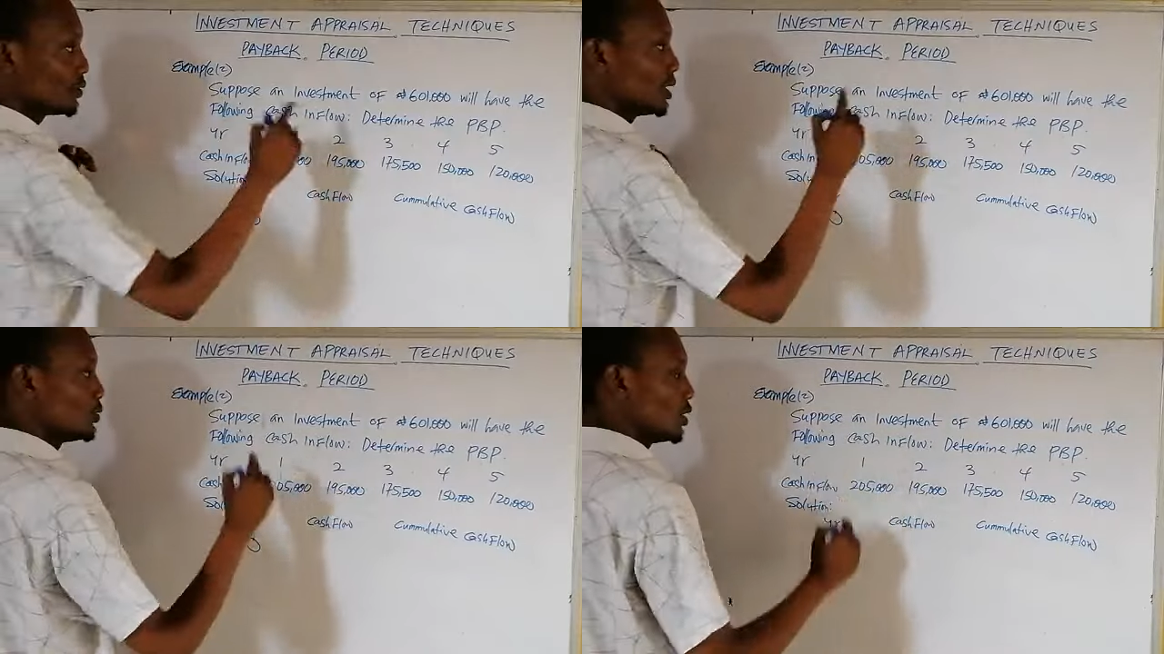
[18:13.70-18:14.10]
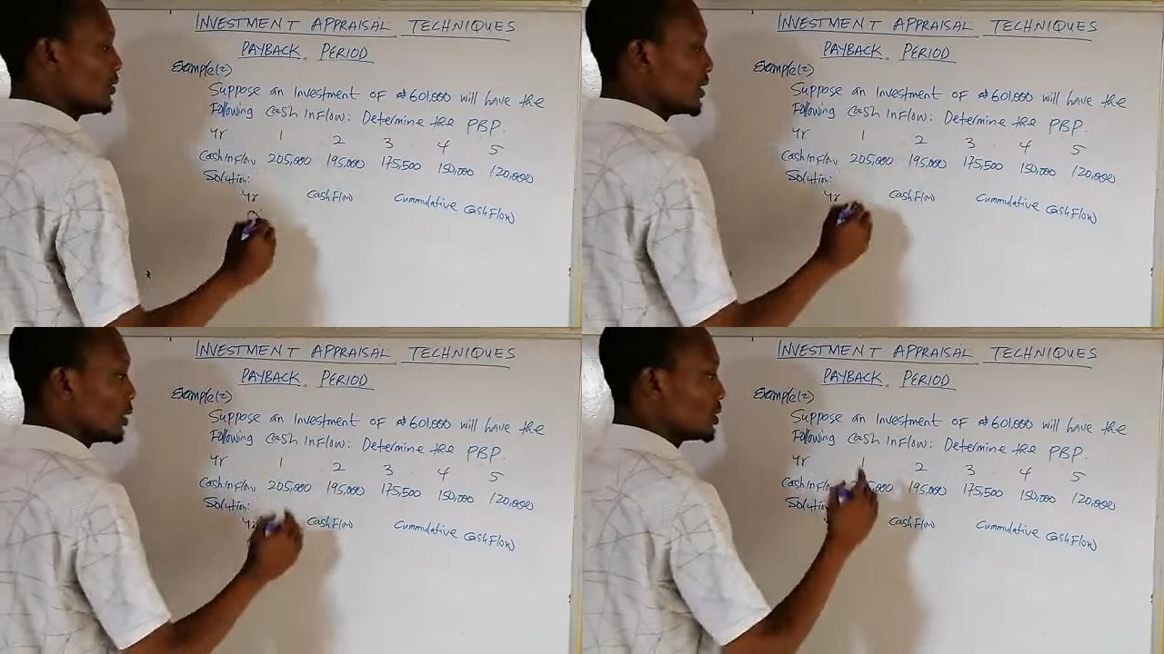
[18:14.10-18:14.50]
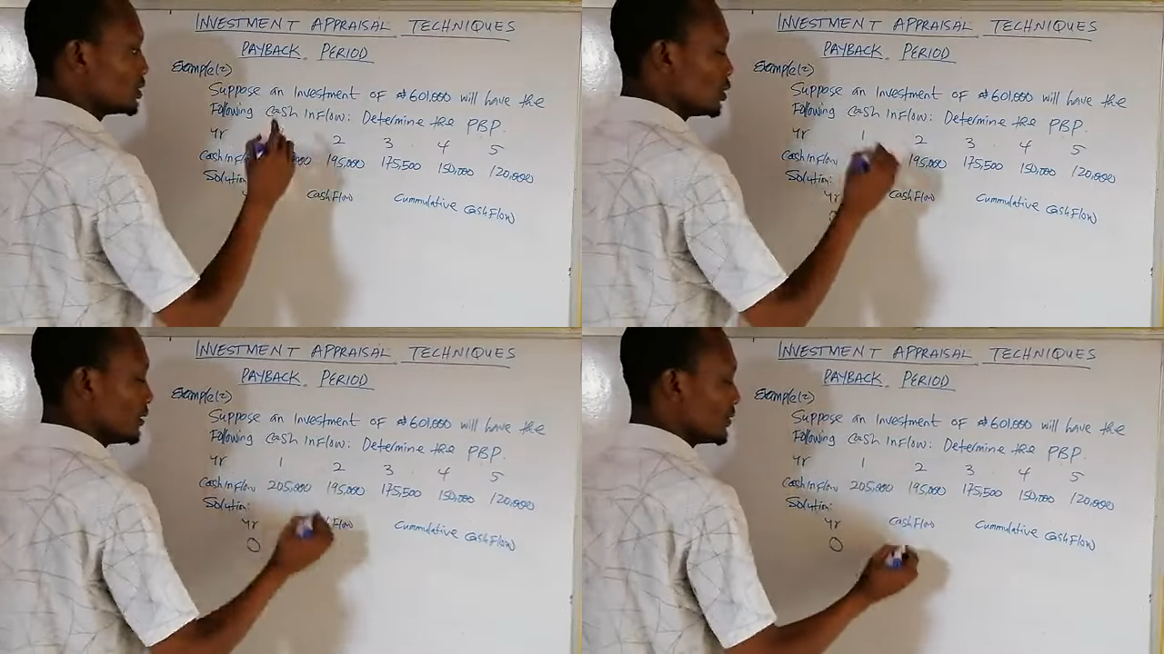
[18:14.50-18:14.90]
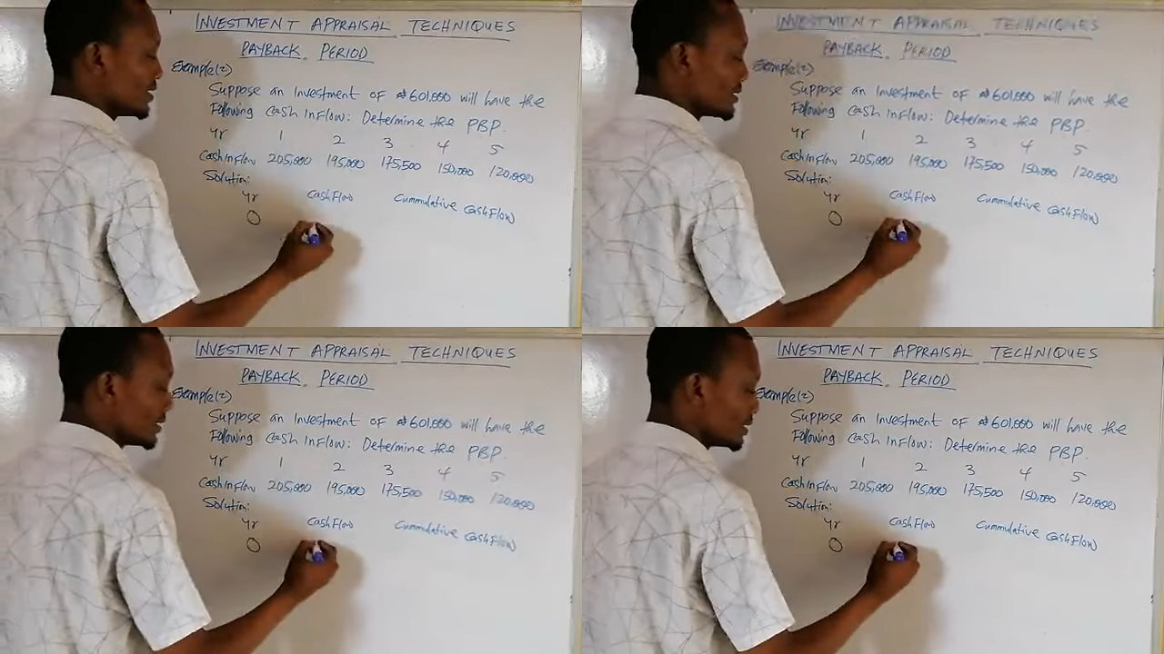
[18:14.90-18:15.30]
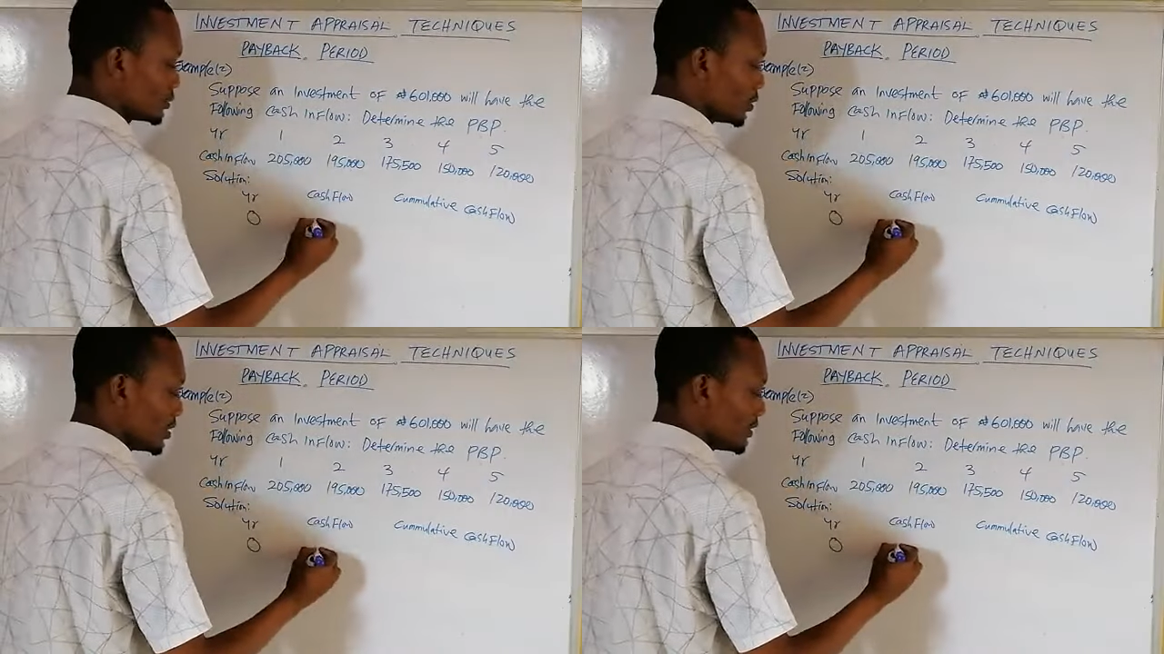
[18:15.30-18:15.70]
How much we invested?
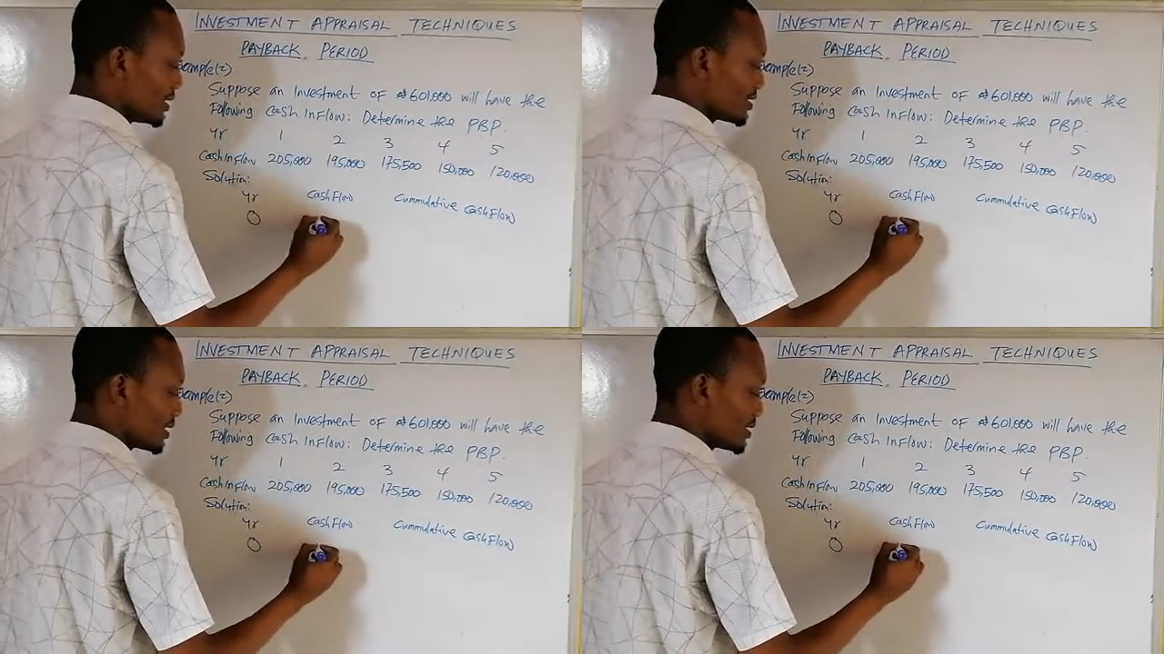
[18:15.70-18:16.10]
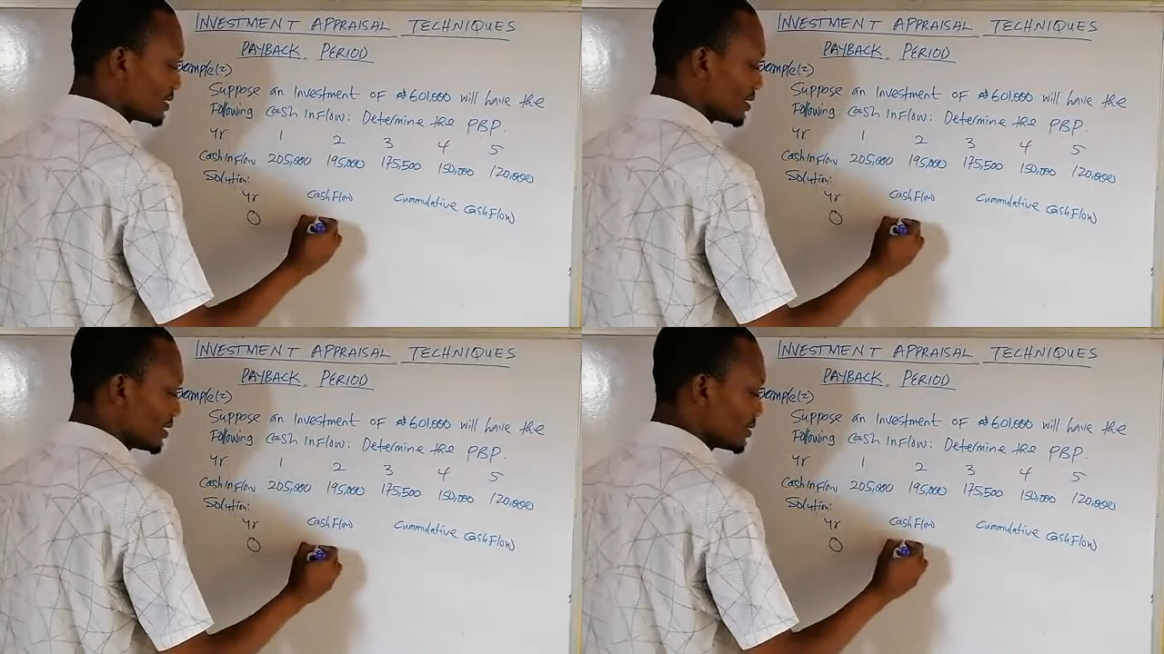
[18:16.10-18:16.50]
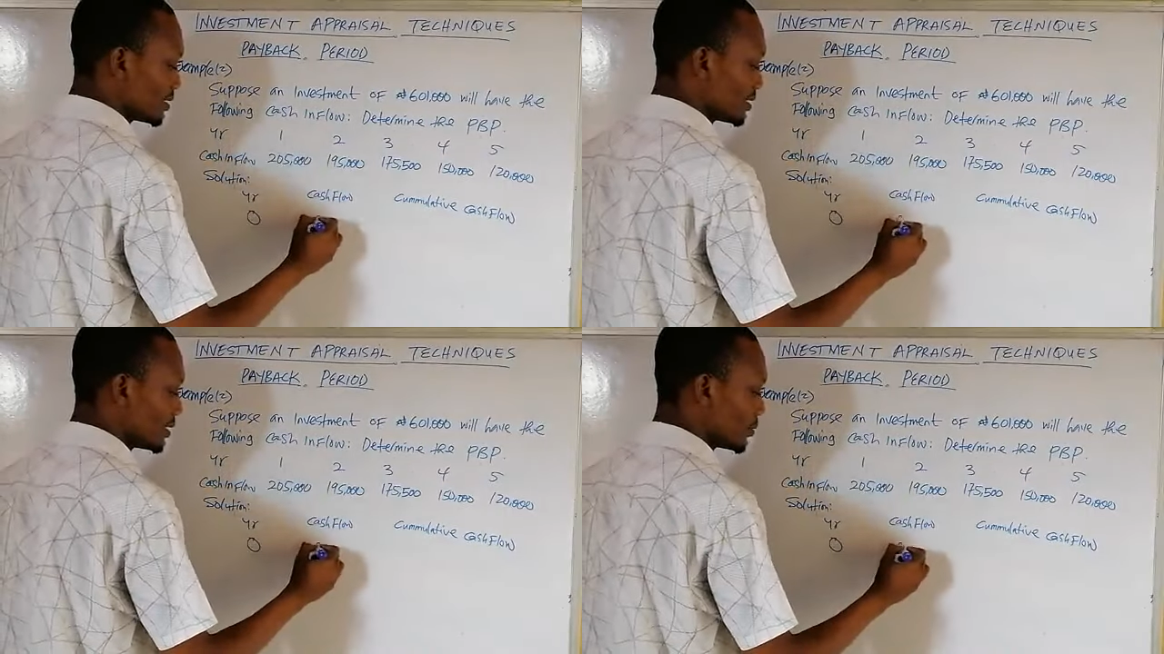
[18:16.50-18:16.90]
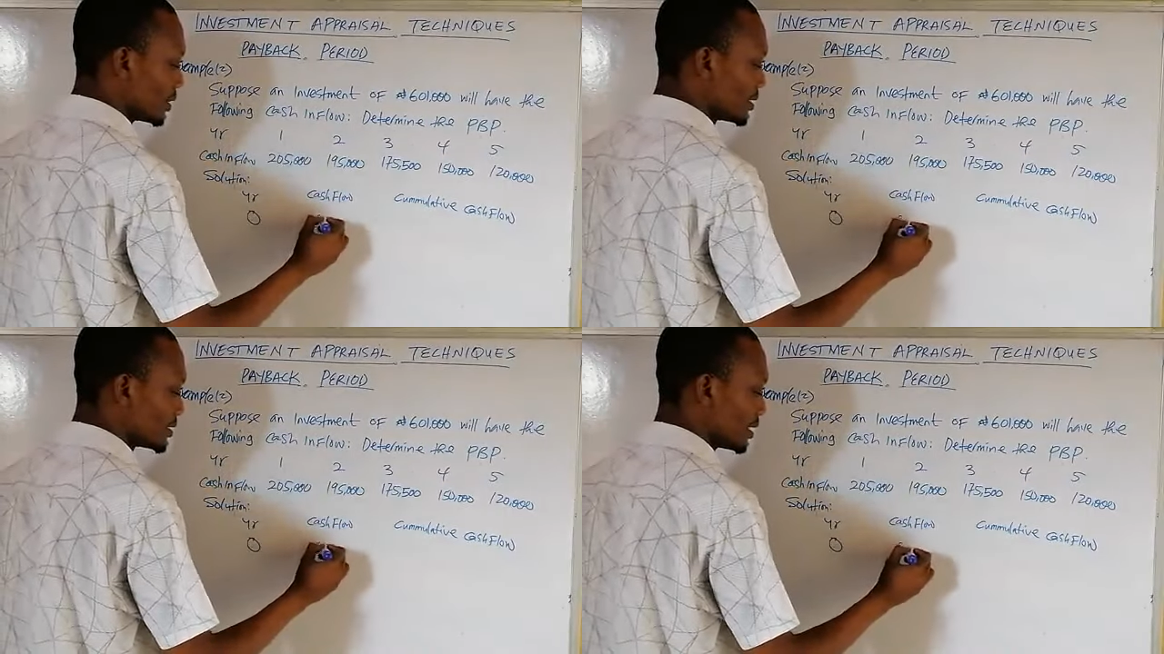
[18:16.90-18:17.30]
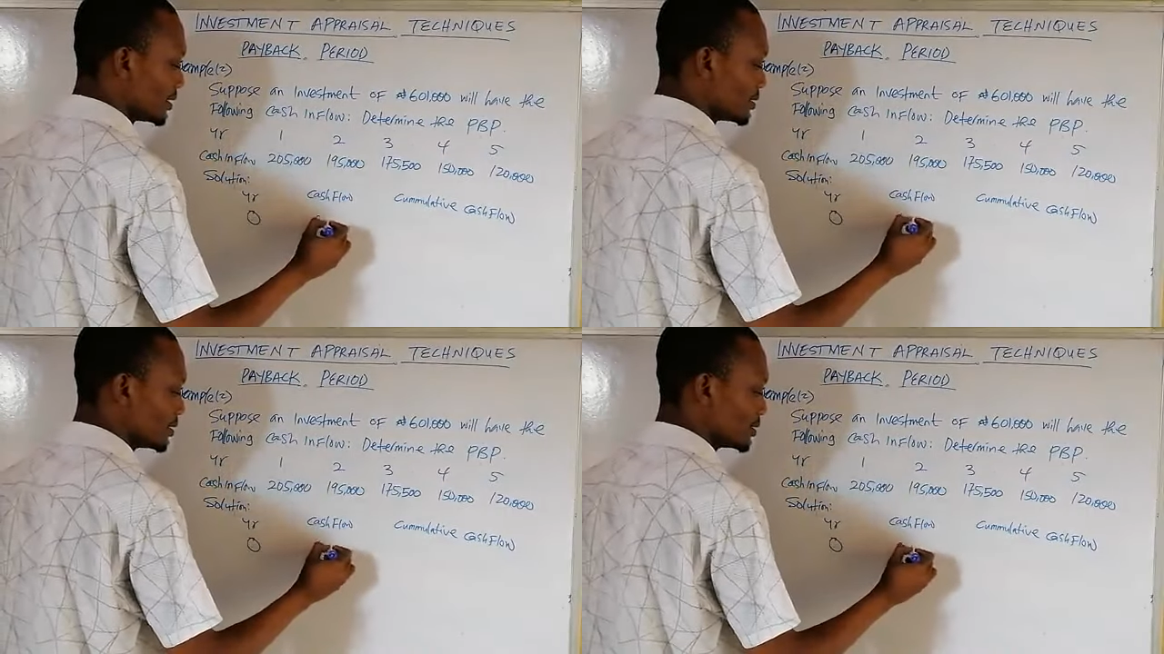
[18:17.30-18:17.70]
We invested
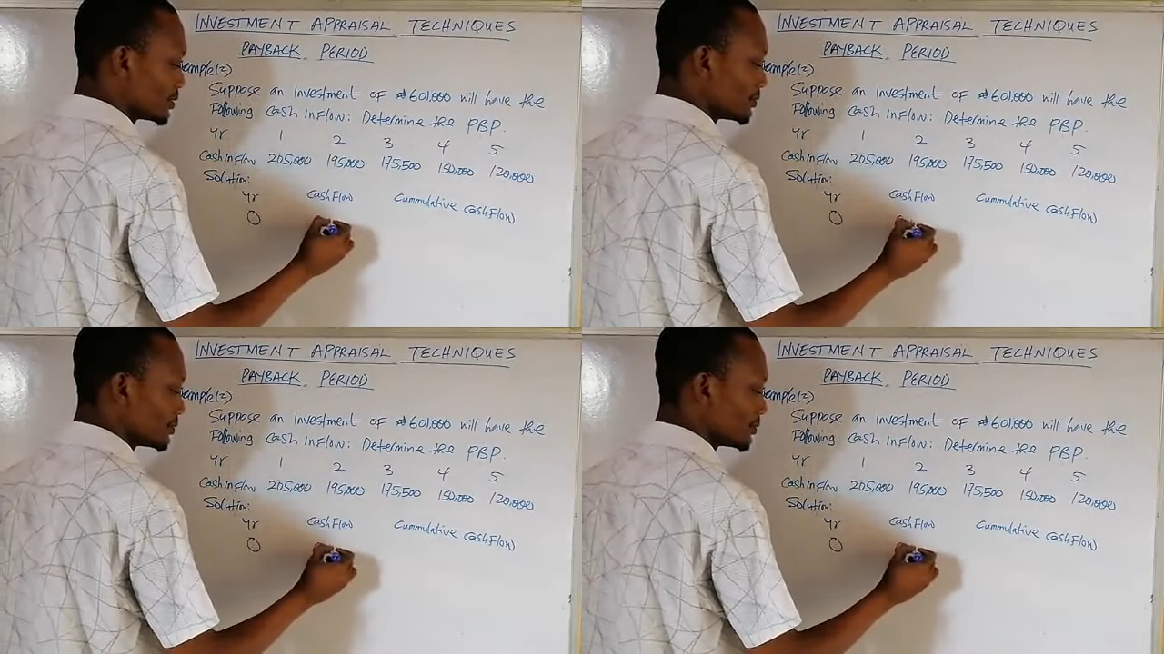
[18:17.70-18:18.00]
601,000.